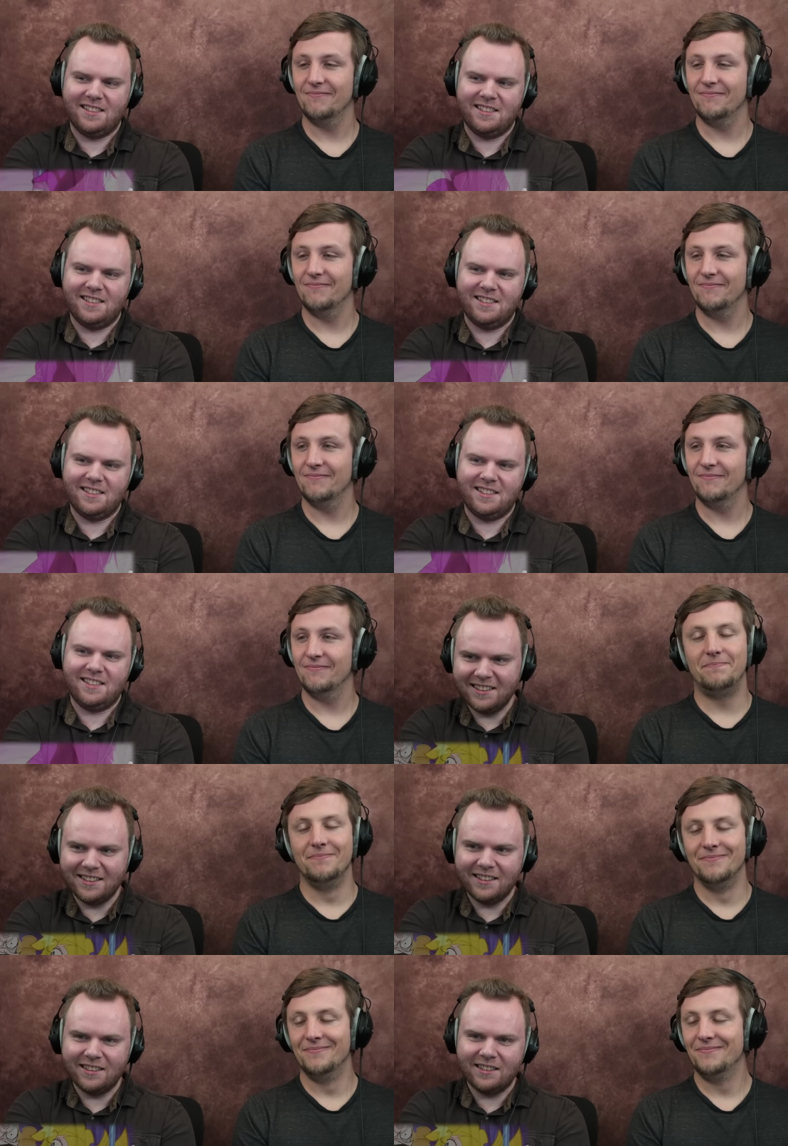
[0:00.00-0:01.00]

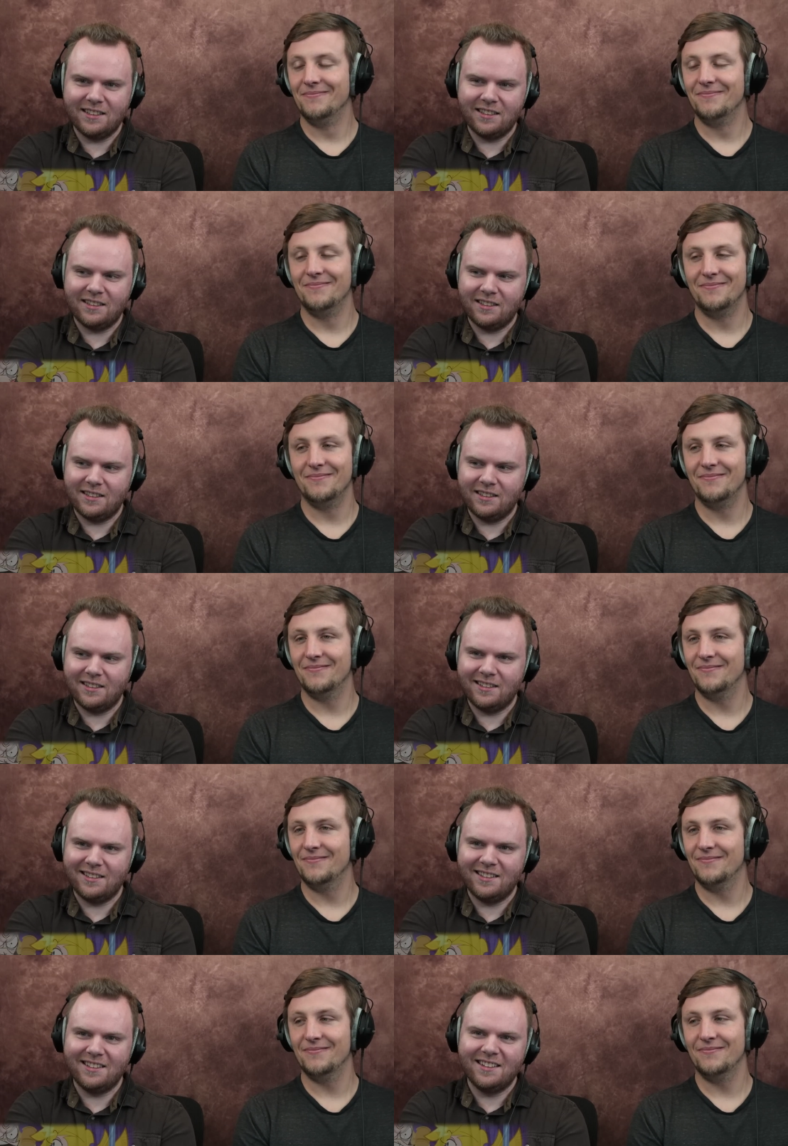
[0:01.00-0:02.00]

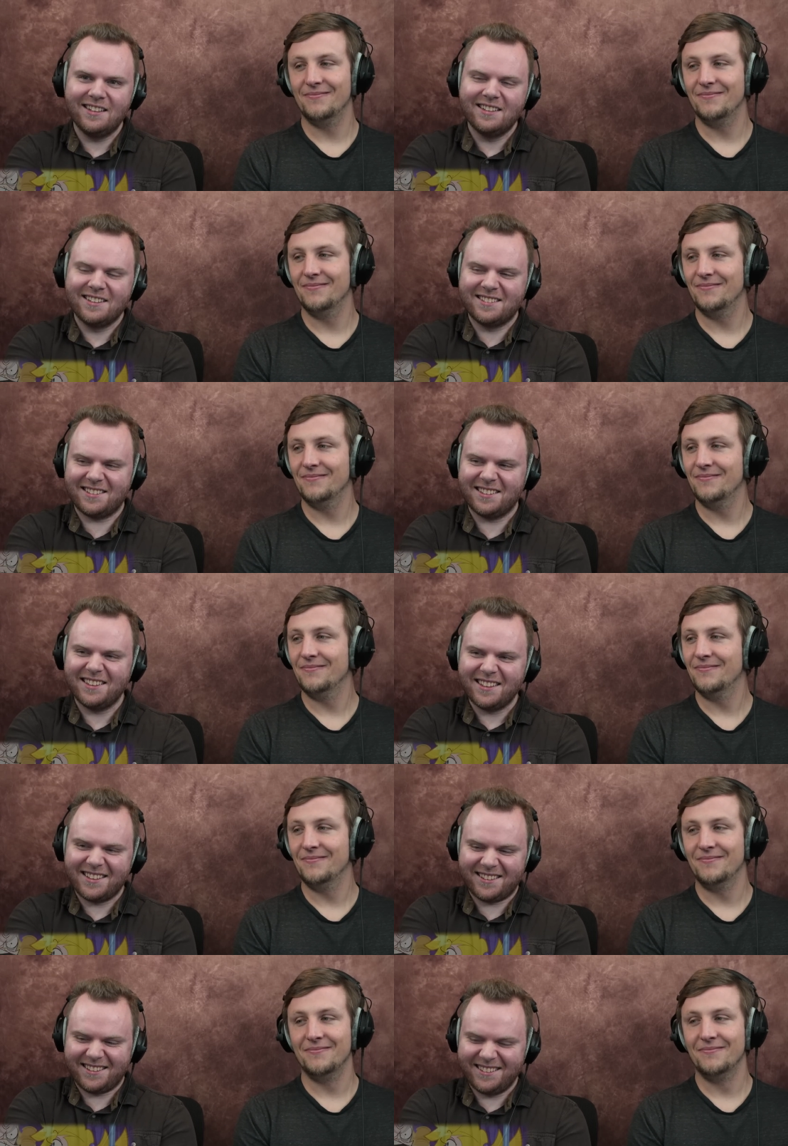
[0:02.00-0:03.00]

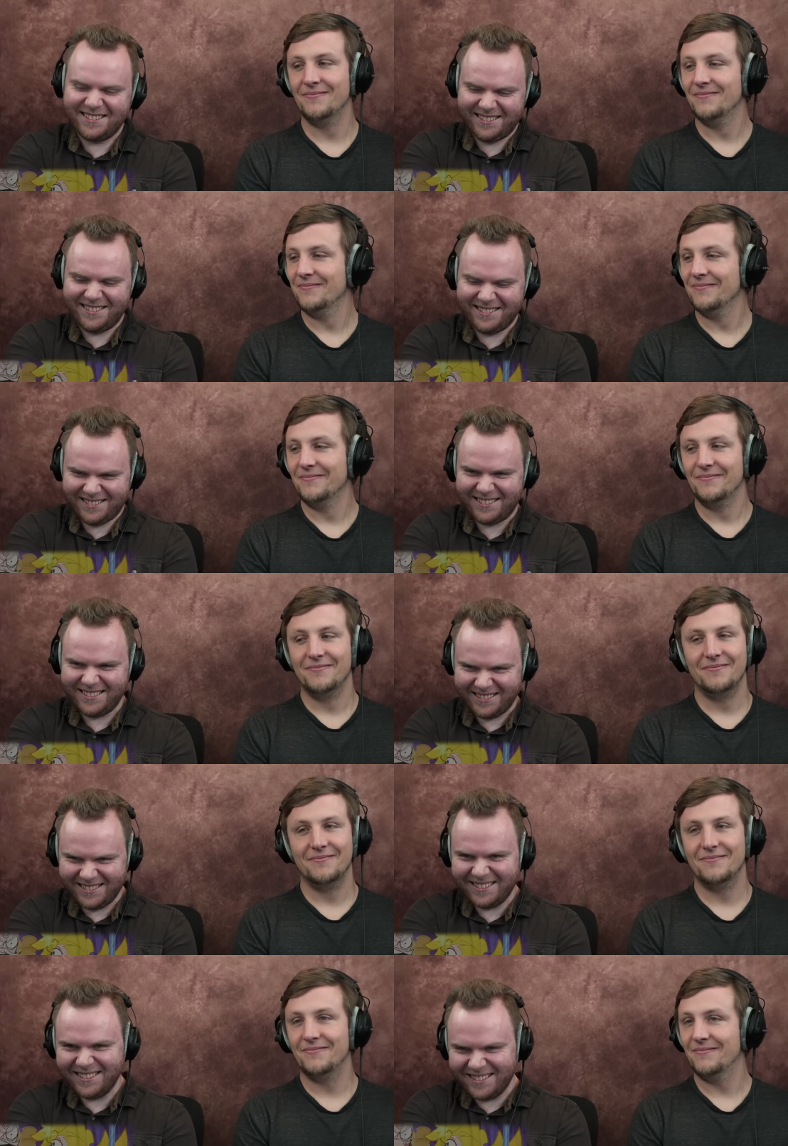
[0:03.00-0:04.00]

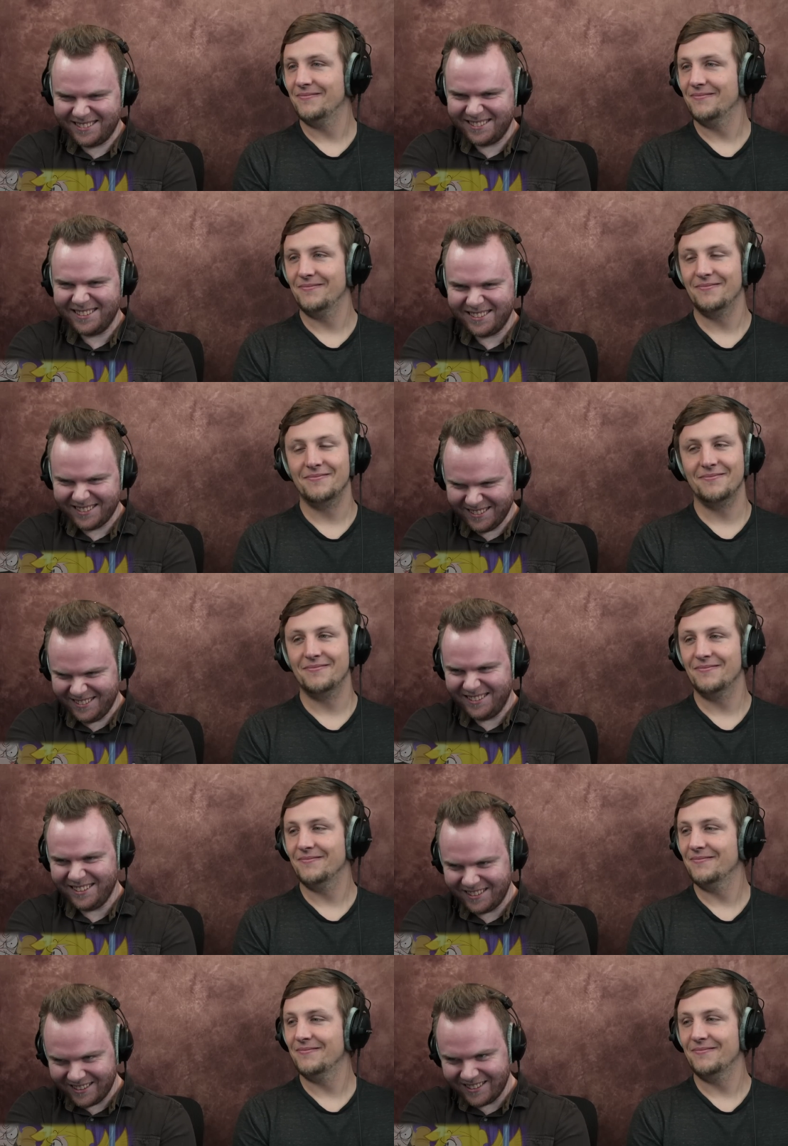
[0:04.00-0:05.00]

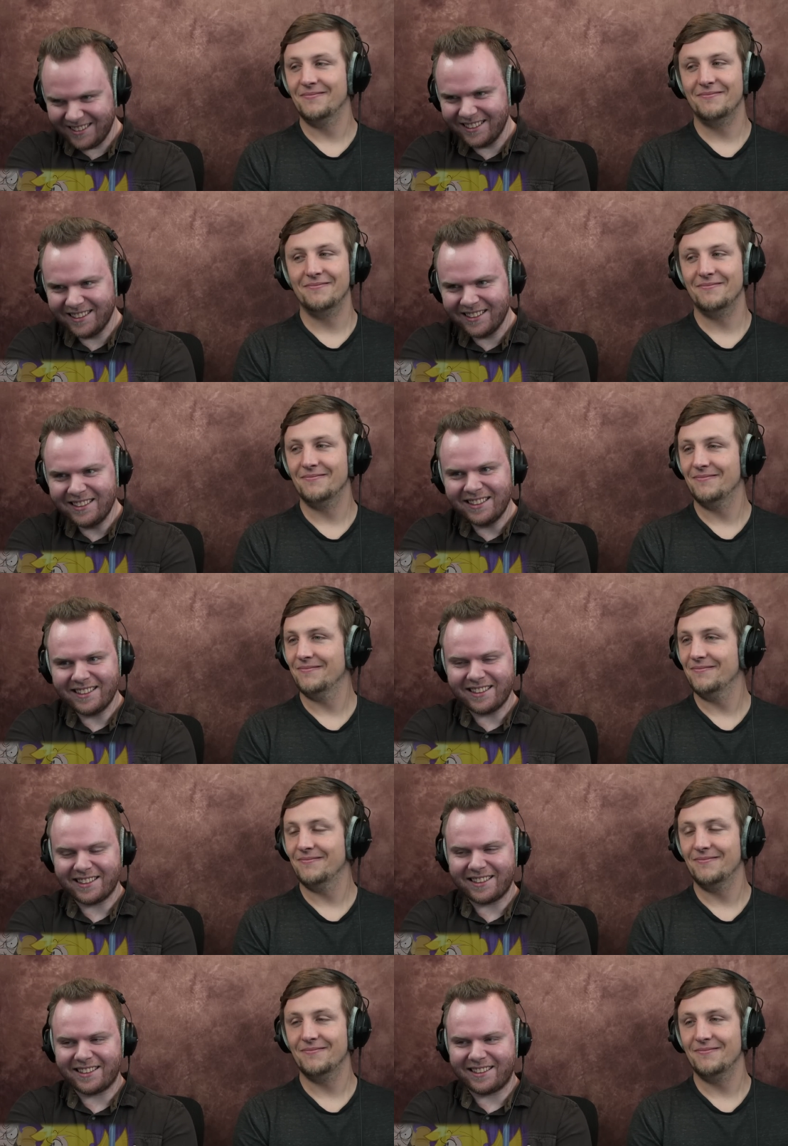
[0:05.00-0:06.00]

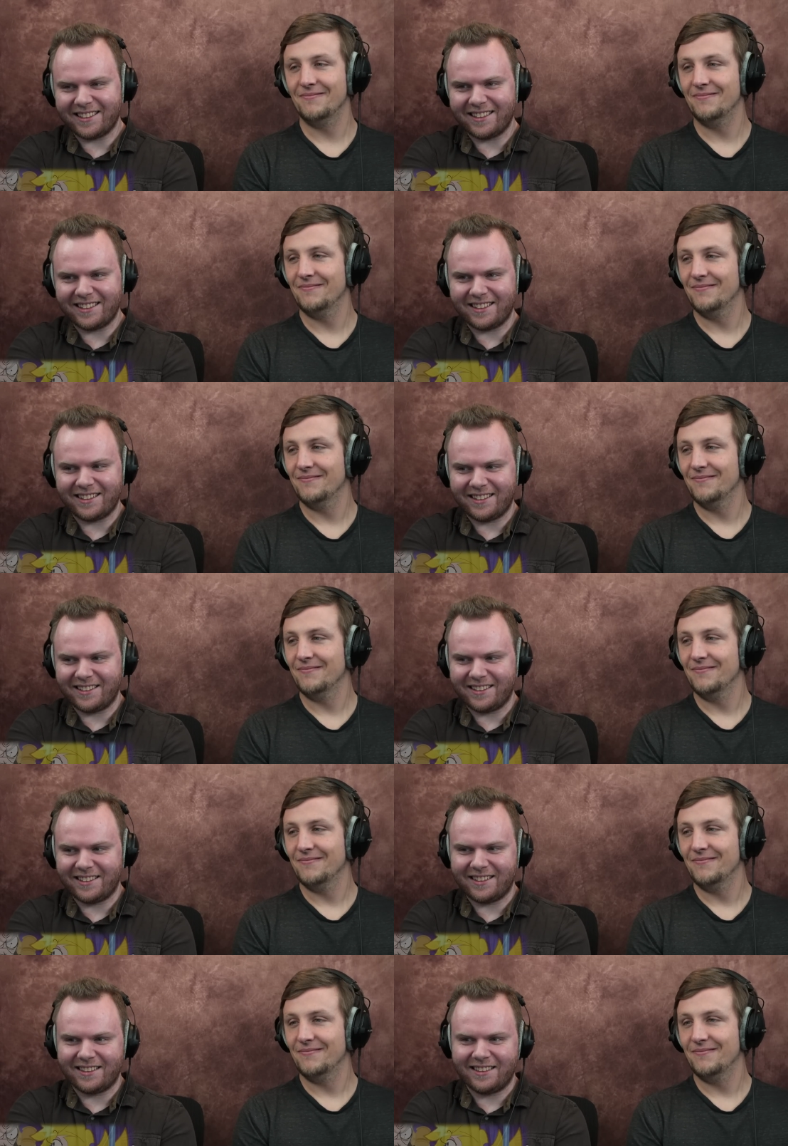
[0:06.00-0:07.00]

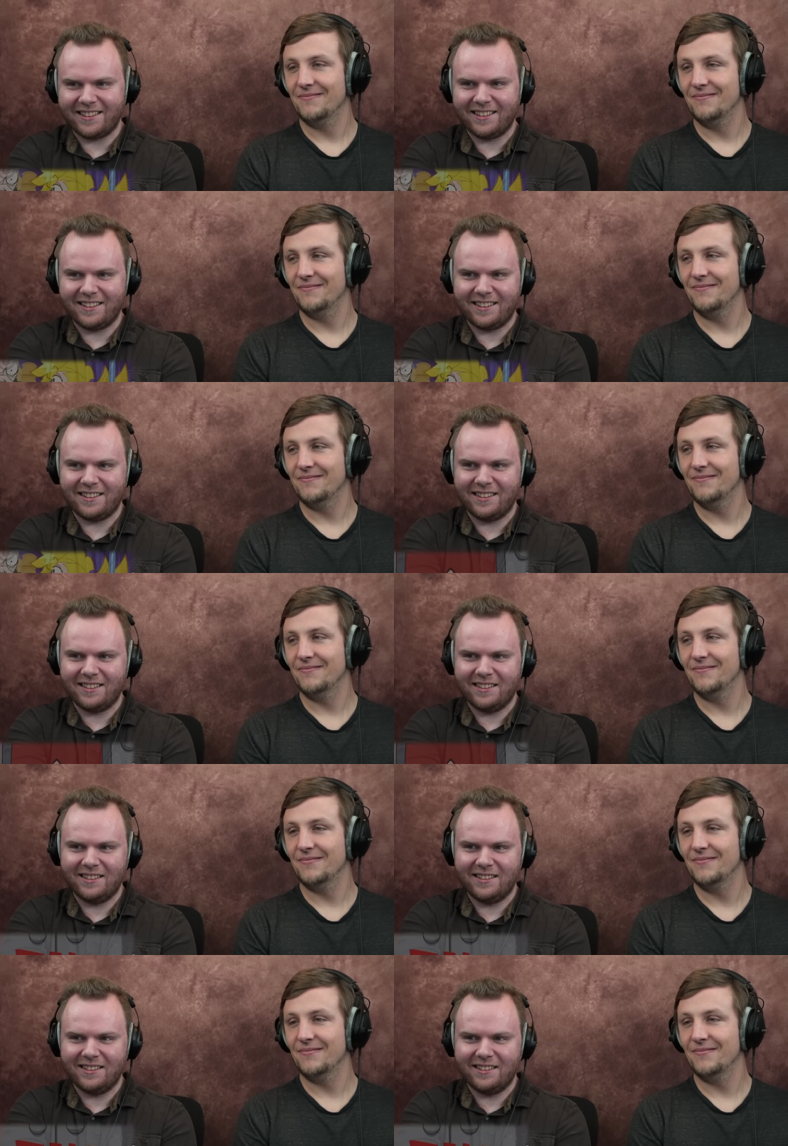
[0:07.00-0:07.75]
(no one is talking)